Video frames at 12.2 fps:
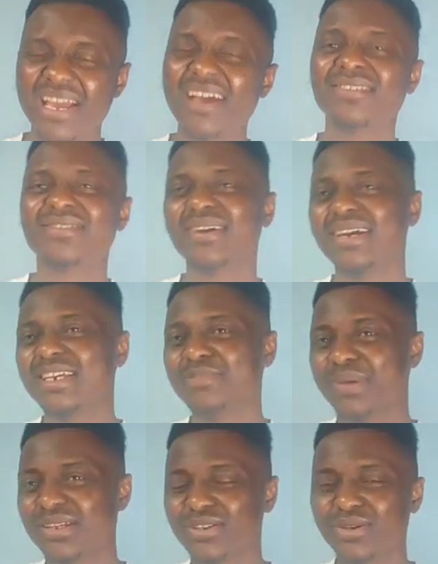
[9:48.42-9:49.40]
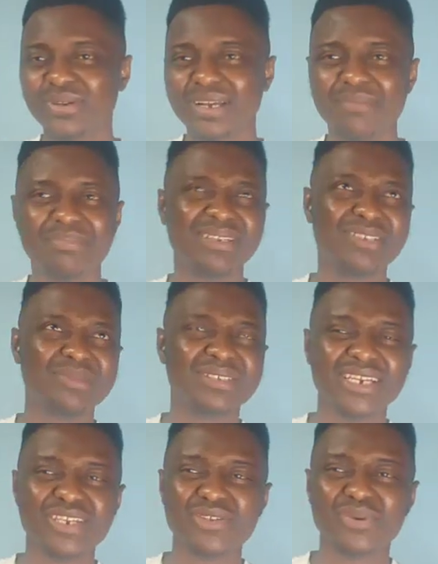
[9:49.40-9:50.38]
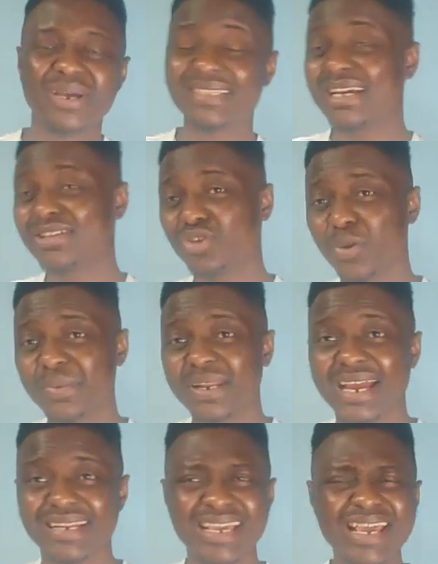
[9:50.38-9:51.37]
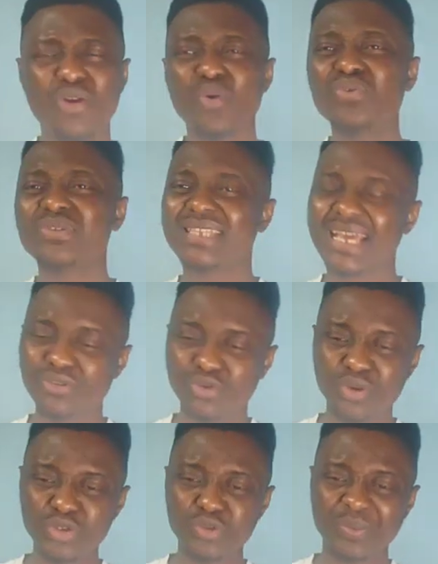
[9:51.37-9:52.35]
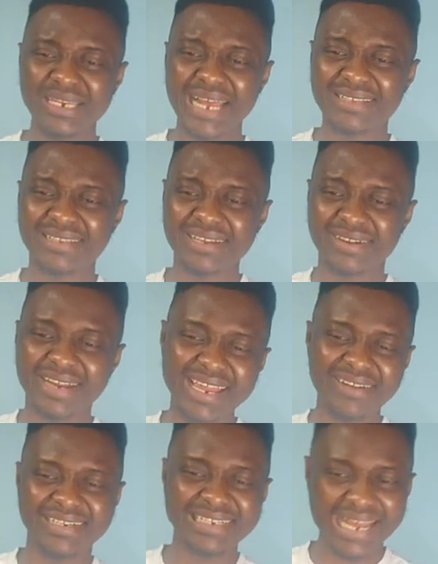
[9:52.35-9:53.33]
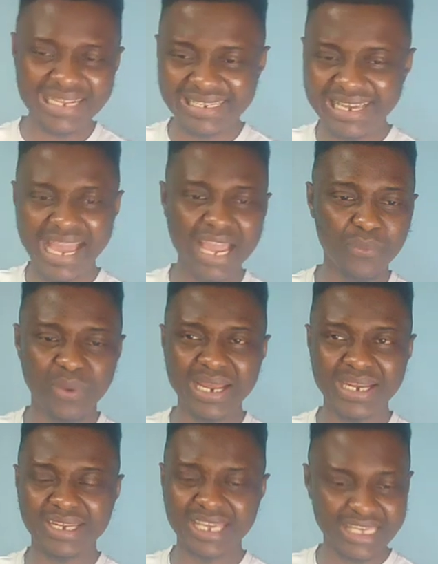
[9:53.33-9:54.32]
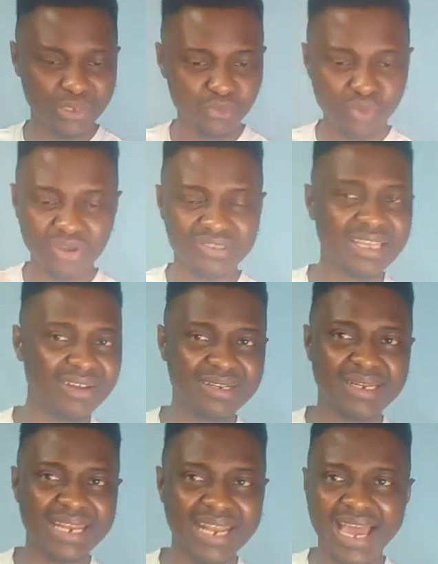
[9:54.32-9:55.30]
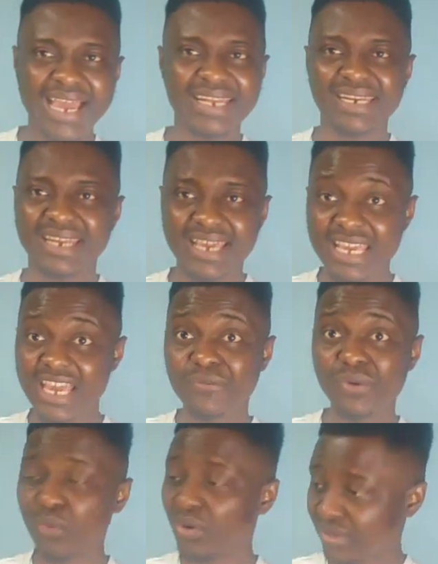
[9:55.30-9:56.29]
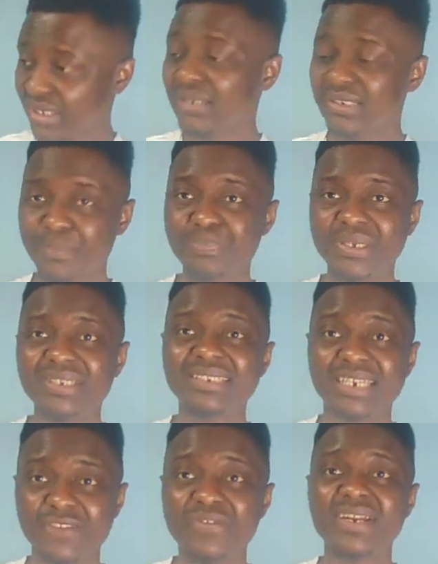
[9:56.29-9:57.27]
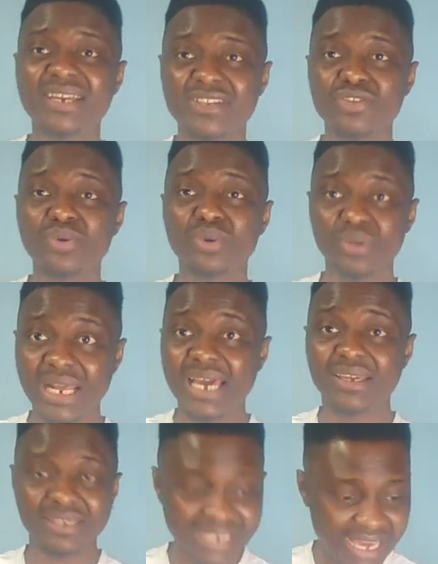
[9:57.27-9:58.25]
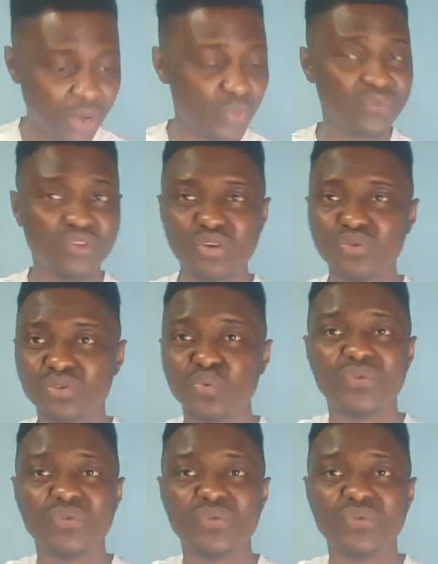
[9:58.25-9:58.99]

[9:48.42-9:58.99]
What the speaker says: Arsenal against Barcelona, Benjamin Sesko as our top 9. Who's going to be that Thierry Henry, that guy when he walks down the line? Everyone, the defenders know, like, yeah, we've got